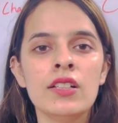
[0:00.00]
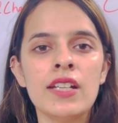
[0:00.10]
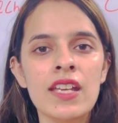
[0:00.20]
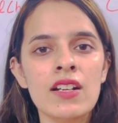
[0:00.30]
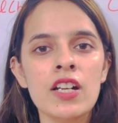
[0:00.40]

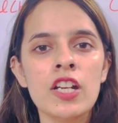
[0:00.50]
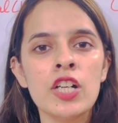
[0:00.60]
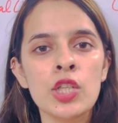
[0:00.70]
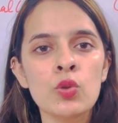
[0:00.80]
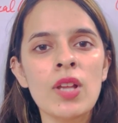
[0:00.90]
teared
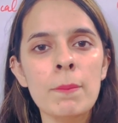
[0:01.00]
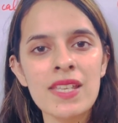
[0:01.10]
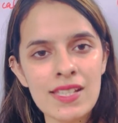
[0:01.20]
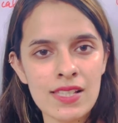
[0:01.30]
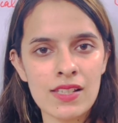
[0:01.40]
into the
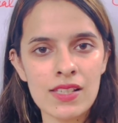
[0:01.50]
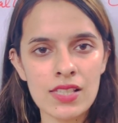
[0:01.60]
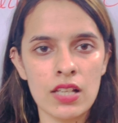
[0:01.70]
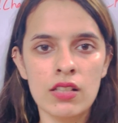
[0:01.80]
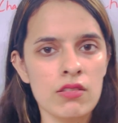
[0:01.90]

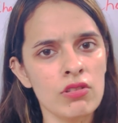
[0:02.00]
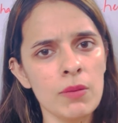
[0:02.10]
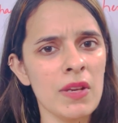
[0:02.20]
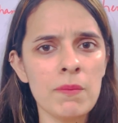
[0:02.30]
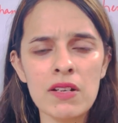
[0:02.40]
pieces, so the
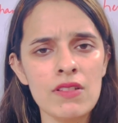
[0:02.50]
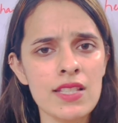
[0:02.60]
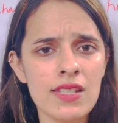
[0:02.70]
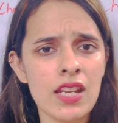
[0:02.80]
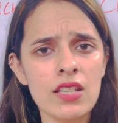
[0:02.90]
paper will
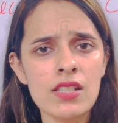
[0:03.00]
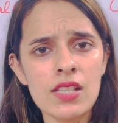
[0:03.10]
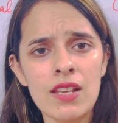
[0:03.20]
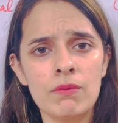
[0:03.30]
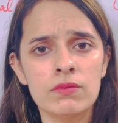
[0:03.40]
stay the
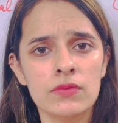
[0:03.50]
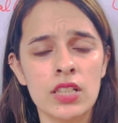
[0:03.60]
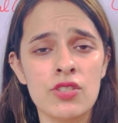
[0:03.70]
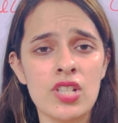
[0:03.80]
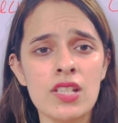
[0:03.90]
same,
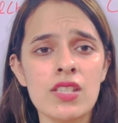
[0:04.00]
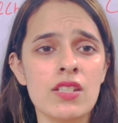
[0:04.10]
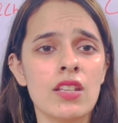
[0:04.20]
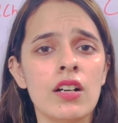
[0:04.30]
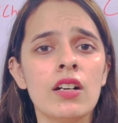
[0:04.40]

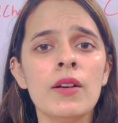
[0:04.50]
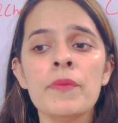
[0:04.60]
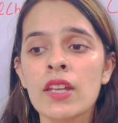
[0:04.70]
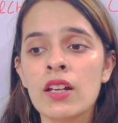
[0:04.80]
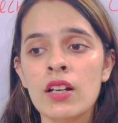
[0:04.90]
just the
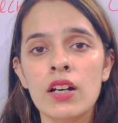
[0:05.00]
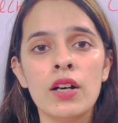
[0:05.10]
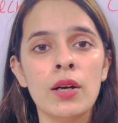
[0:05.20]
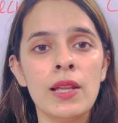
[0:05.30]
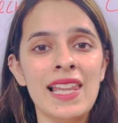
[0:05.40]

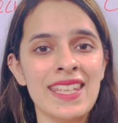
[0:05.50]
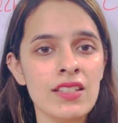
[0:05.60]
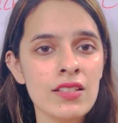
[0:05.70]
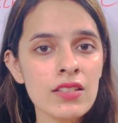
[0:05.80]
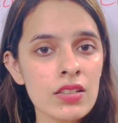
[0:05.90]

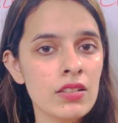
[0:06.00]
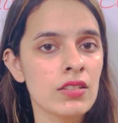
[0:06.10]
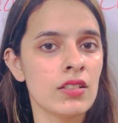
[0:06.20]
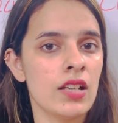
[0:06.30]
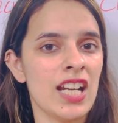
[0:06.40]
length
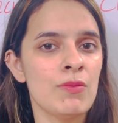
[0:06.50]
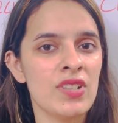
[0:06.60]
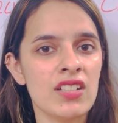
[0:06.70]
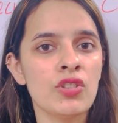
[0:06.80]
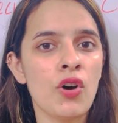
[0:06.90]
and
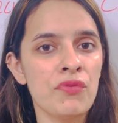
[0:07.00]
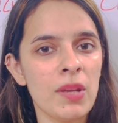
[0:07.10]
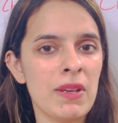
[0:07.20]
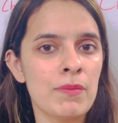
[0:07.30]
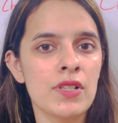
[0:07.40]
breadth of the
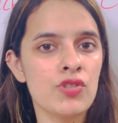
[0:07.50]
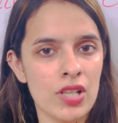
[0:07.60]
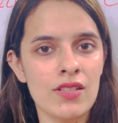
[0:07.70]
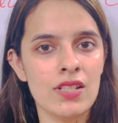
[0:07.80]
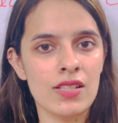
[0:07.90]
paper
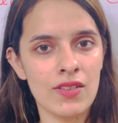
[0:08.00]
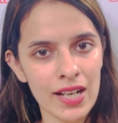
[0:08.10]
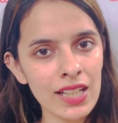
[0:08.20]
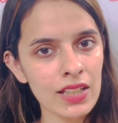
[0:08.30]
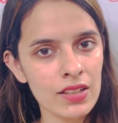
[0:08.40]
changes,
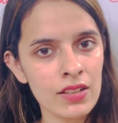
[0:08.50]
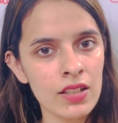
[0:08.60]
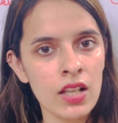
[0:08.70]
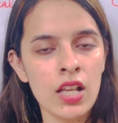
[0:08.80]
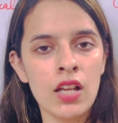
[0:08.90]
right?
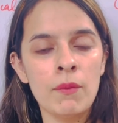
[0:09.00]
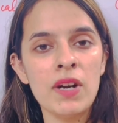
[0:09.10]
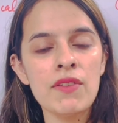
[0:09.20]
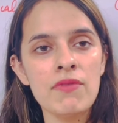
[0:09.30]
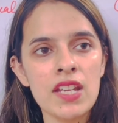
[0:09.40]

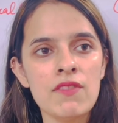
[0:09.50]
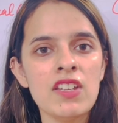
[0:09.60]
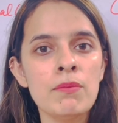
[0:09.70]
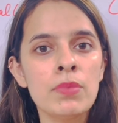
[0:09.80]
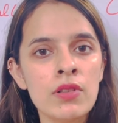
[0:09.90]
But when
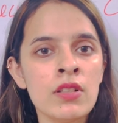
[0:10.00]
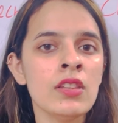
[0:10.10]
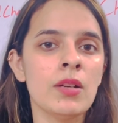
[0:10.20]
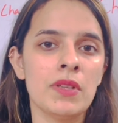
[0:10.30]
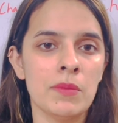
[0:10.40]
we burn
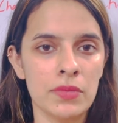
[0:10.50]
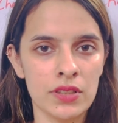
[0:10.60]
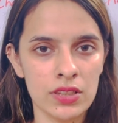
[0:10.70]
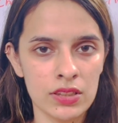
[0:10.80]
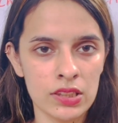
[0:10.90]
the paper,
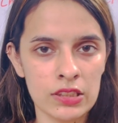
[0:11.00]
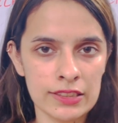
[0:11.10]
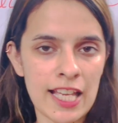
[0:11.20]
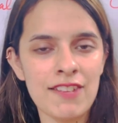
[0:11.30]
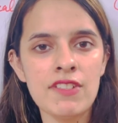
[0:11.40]

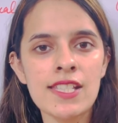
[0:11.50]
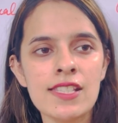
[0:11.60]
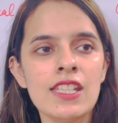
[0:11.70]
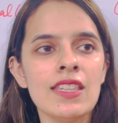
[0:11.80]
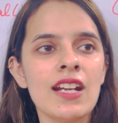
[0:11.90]
then we
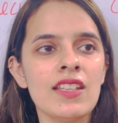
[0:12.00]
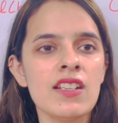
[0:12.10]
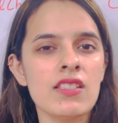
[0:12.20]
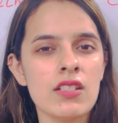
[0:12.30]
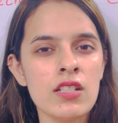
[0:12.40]
see that there
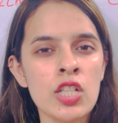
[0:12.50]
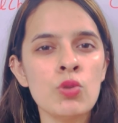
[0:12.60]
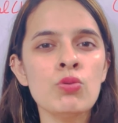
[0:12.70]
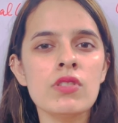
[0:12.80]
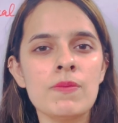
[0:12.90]
is a
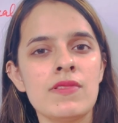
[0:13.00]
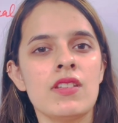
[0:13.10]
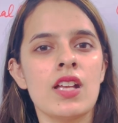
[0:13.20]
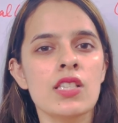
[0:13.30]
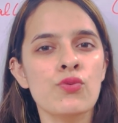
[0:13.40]
new
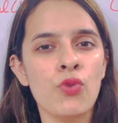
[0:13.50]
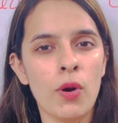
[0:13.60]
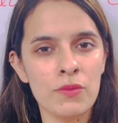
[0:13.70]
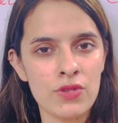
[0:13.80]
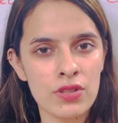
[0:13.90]
substance
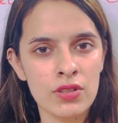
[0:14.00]
formed.